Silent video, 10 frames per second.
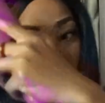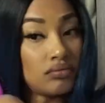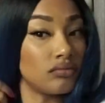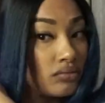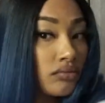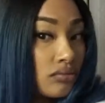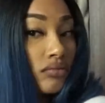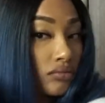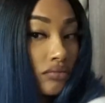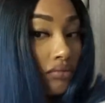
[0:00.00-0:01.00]
And
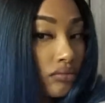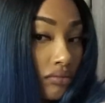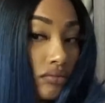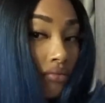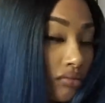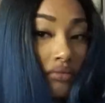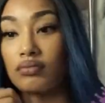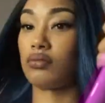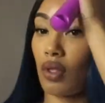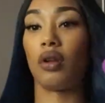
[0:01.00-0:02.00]
then once that is
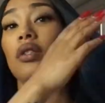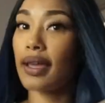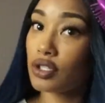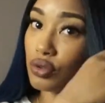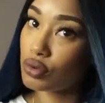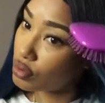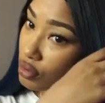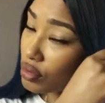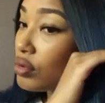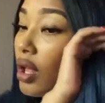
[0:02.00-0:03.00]
done, I'm
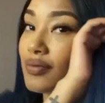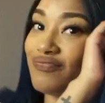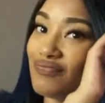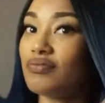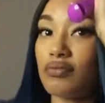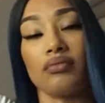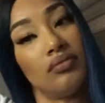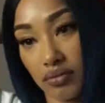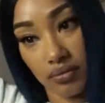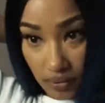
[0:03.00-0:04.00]
gonna go ahead and start
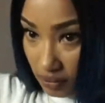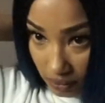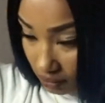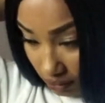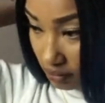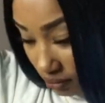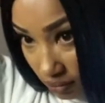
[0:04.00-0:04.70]
my parting for